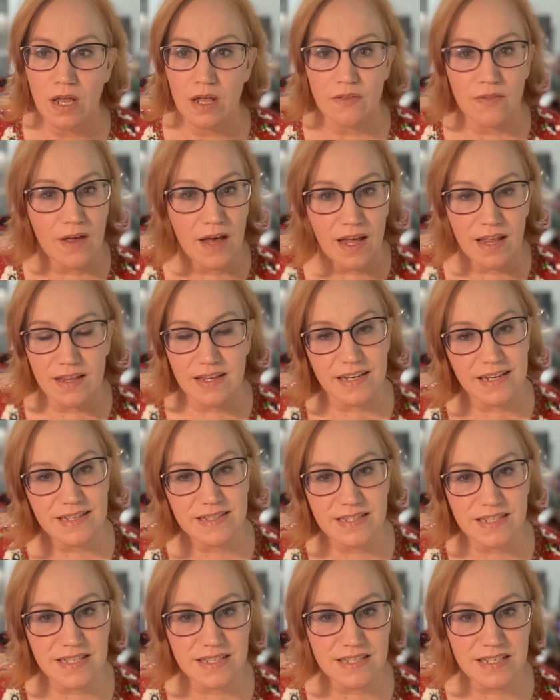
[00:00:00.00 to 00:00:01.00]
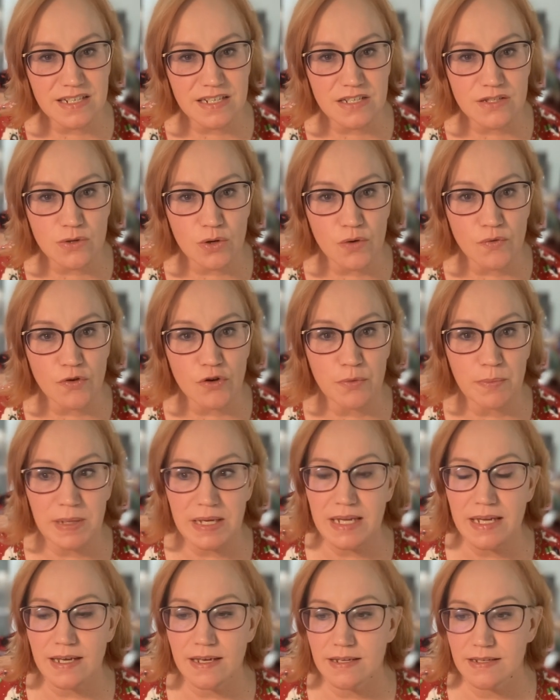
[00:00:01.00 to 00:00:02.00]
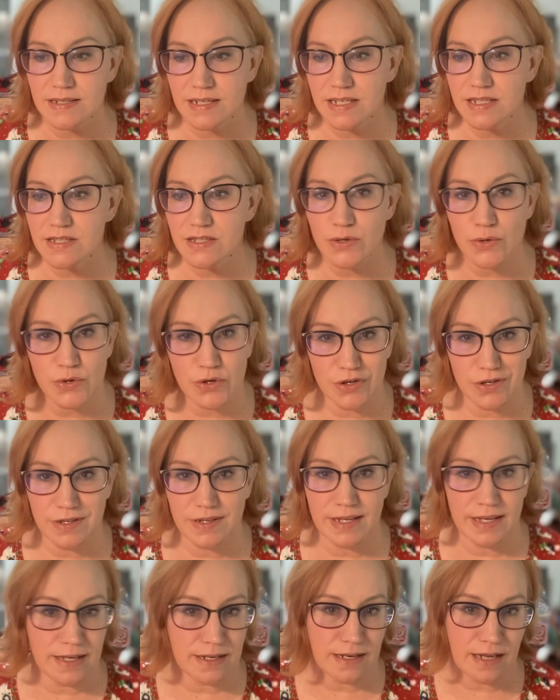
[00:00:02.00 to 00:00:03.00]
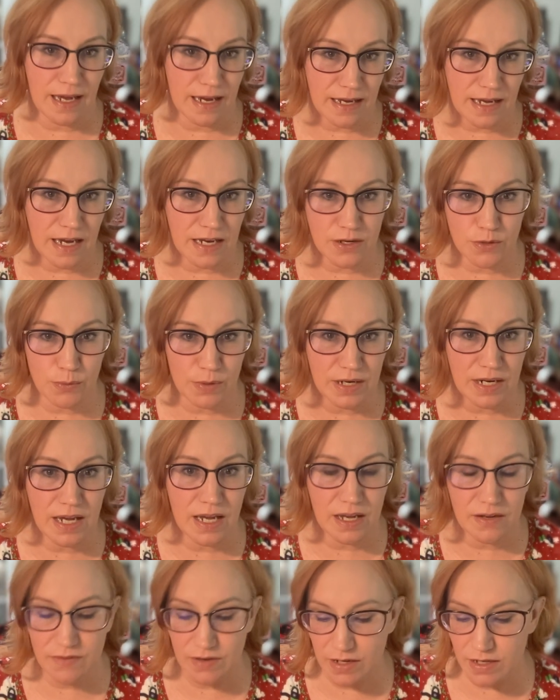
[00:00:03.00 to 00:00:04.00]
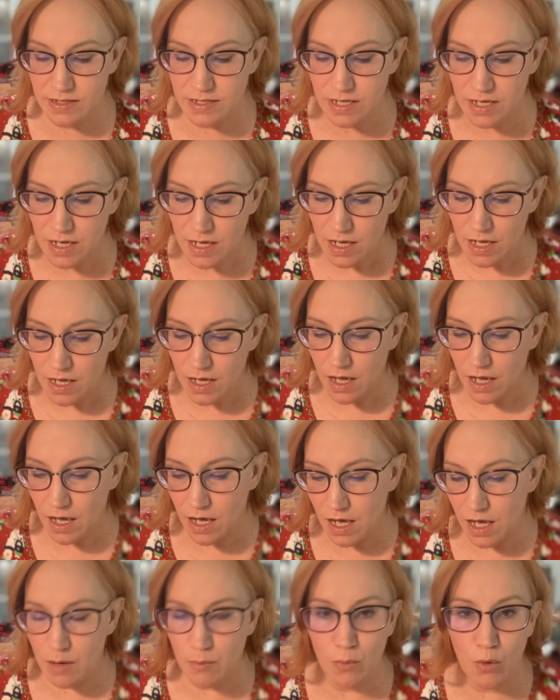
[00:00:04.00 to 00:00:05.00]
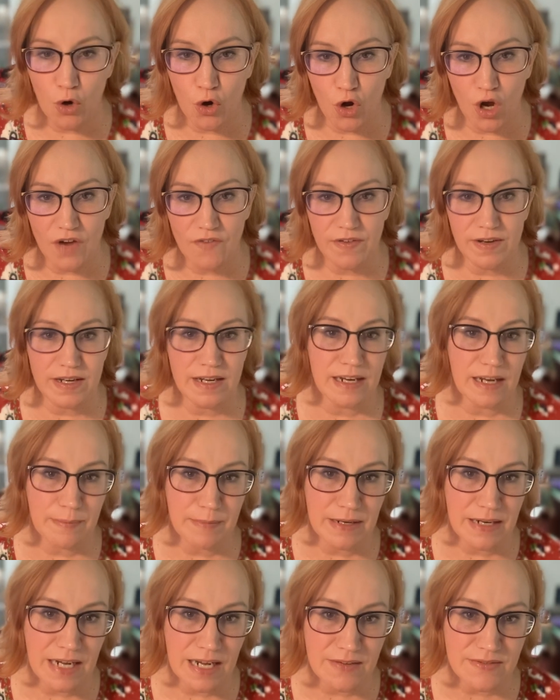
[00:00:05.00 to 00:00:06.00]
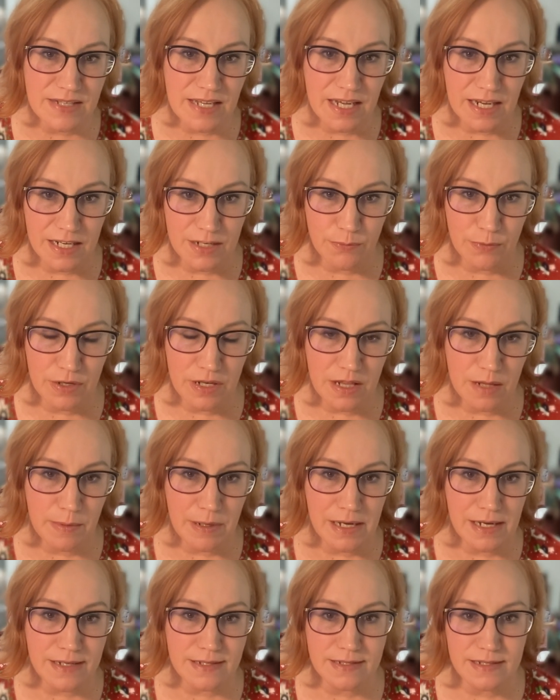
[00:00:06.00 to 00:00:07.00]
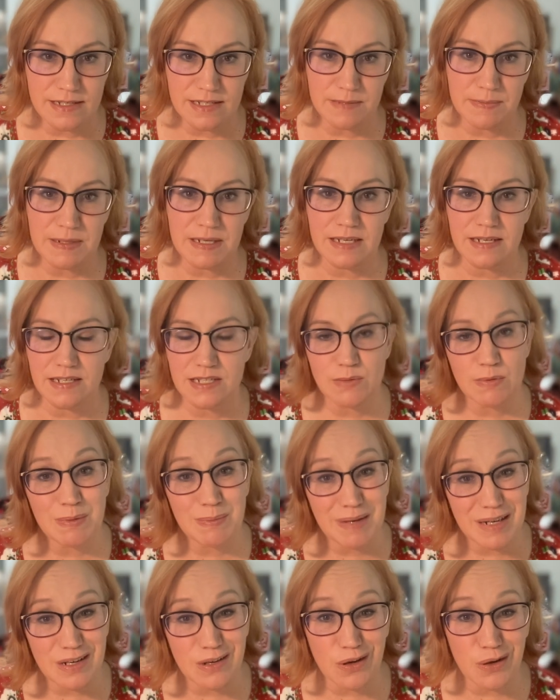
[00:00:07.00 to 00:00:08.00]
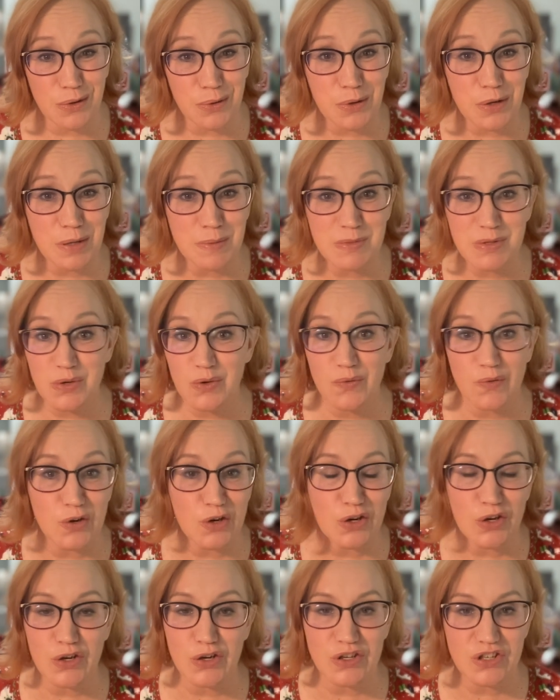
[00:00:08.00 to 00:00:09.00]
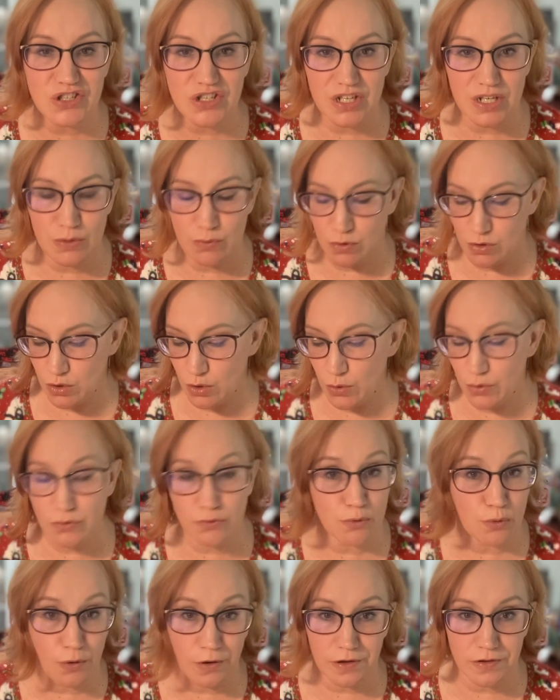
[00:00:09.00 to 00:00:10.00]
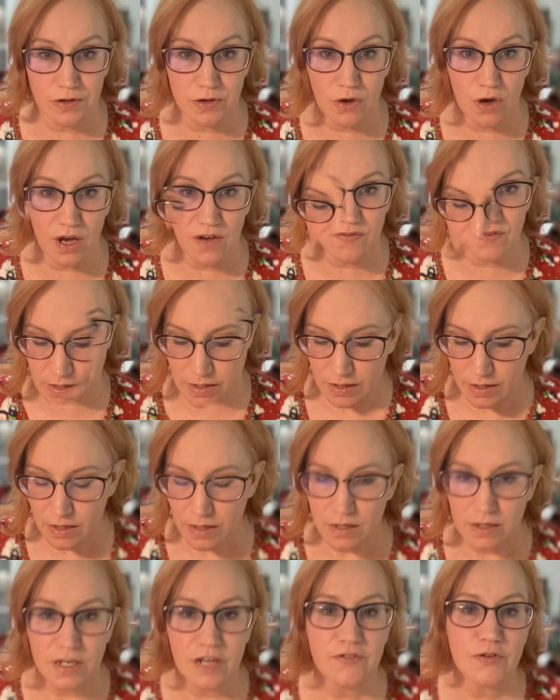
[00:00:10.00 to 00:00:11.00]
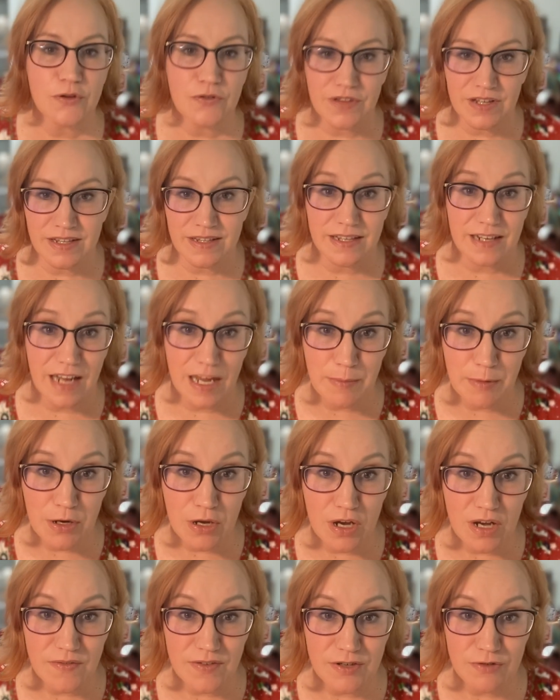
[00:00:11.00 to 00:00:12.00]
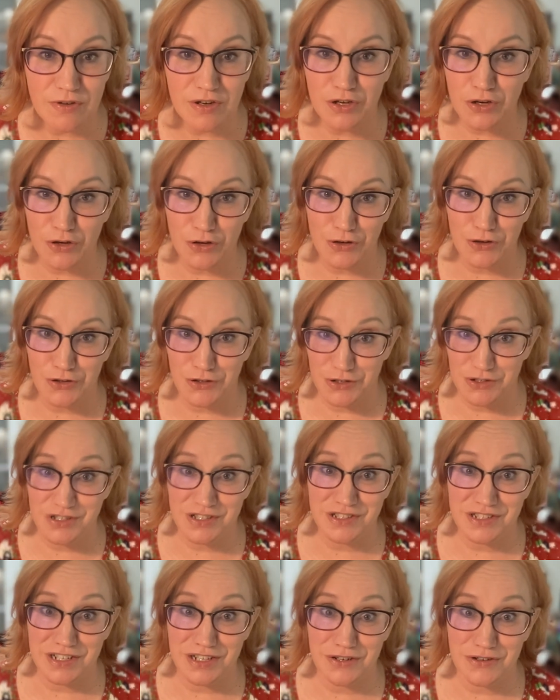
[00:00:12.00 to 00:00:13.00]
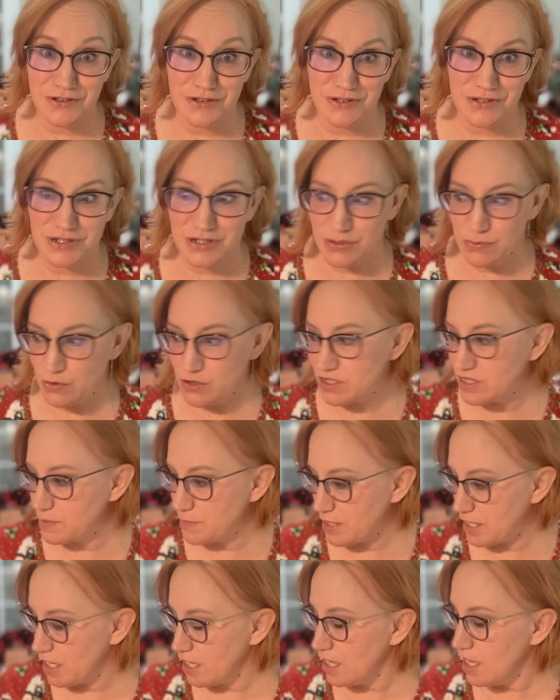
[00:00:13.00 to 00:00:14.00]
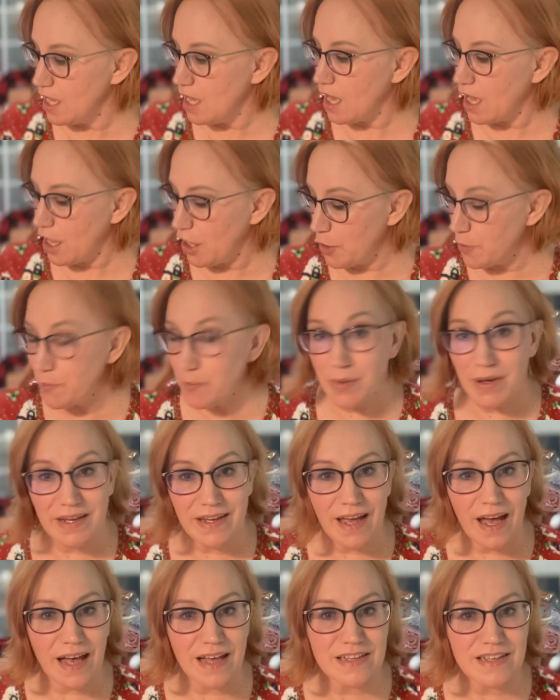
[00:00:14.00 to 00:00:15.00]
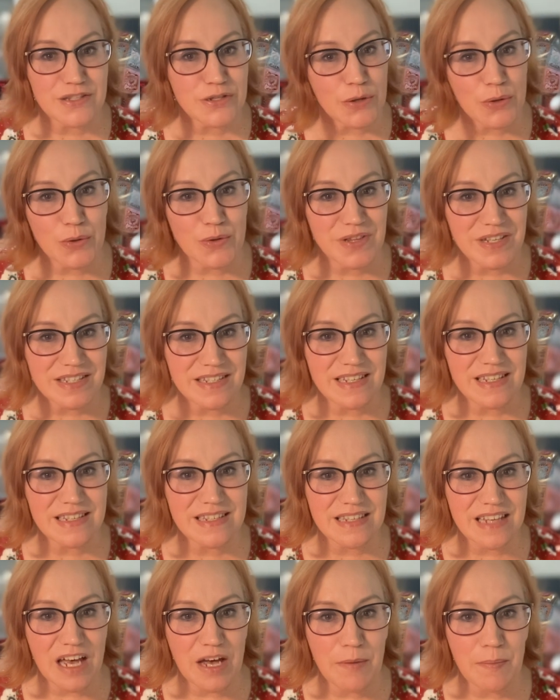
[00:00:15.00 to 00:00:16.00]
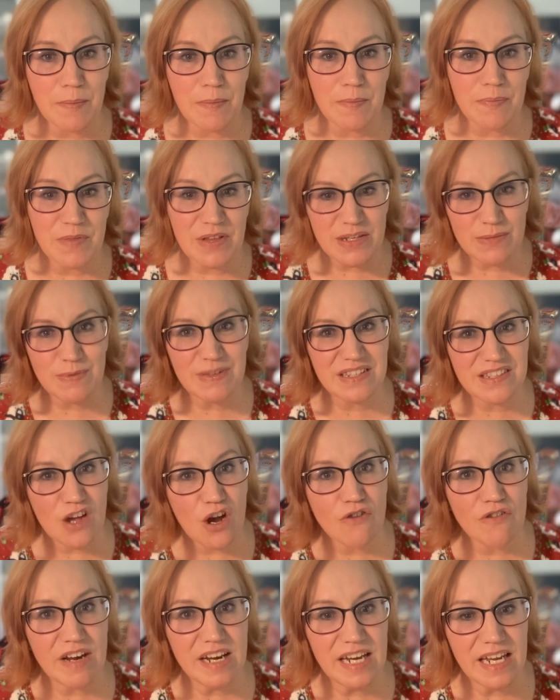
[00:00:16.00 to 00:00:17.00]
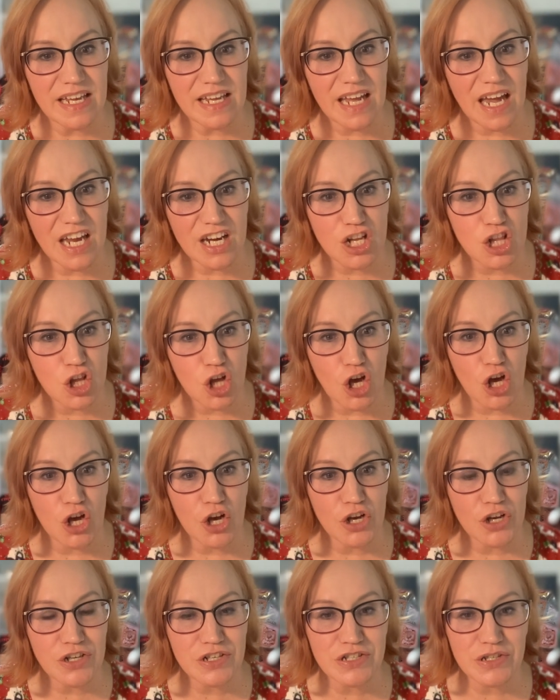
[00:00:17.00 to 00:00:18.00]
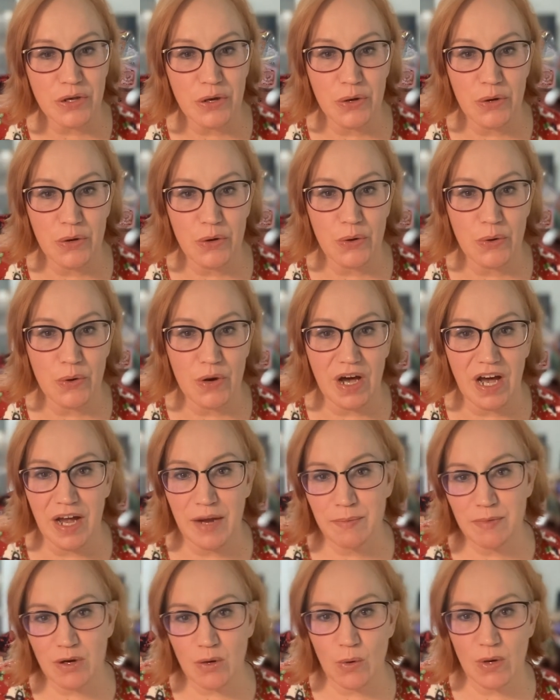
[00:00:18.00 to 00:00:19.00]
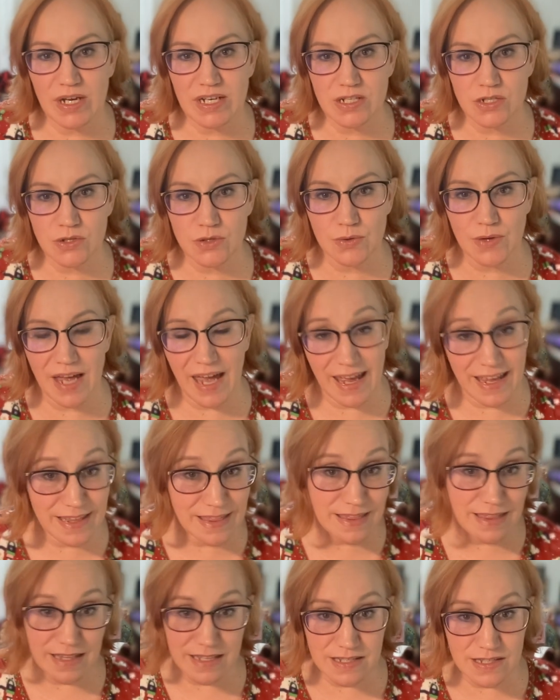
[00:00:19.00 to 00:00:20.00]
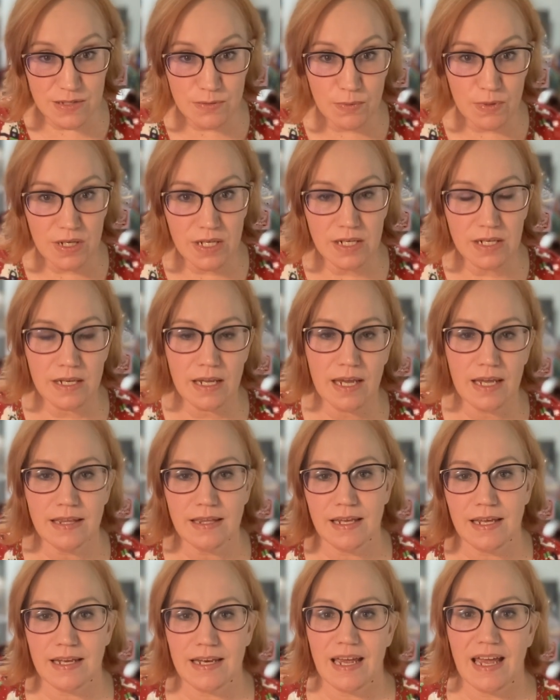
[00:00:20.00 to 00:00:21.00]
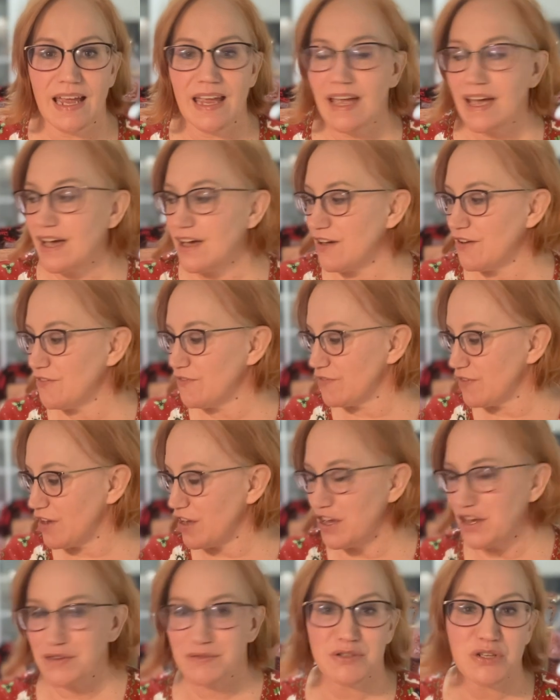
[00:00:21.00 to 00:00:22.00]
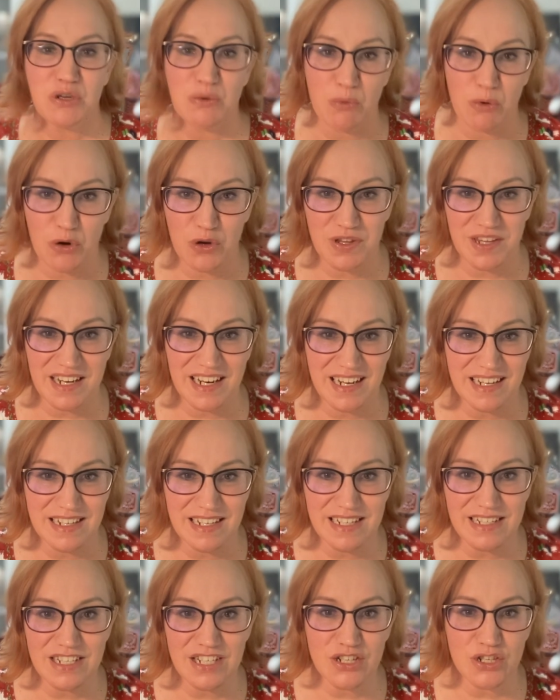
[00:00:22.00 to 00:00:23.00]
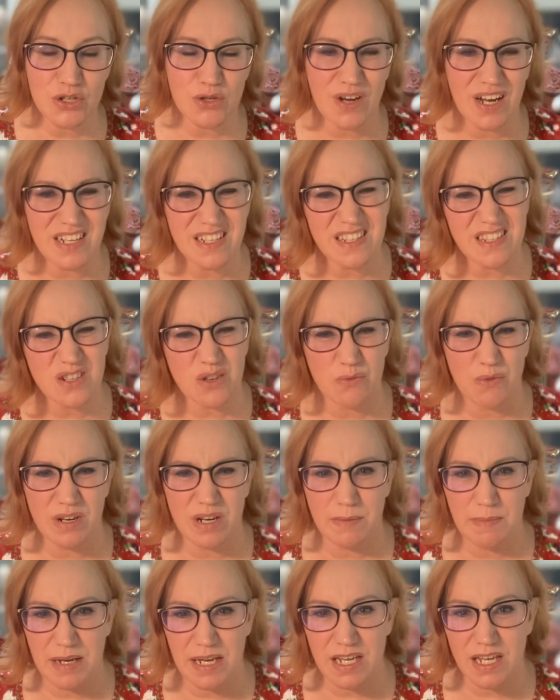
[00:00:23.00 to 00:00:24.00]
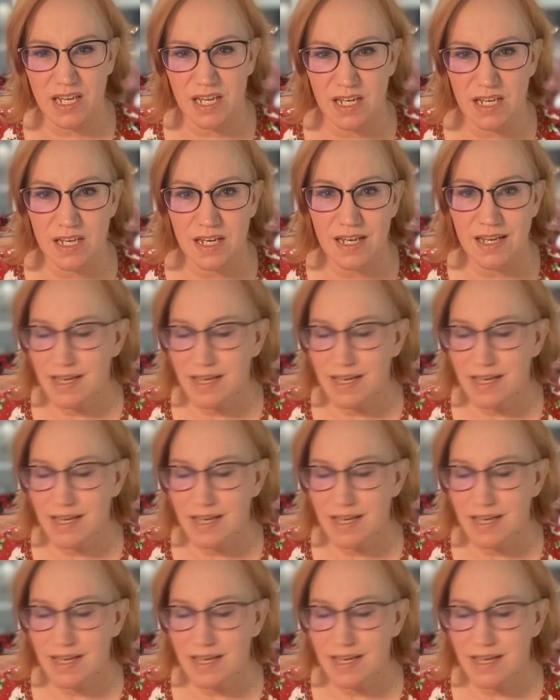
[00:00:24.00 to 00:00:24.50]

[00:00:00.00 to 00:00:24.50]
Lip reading: the holiday season is over because it's so good that I kind of want to have it more often. And I'm going to have to hide one of the boxes because when my daughter comes over, she will go through all the coffee. If you think that I'm a coffee drinker, you should see her. She's worse than me. But yeah, so this one's already kind of long. So I'm going to end this one. And then I have two more that I need to do. I just don't want to make it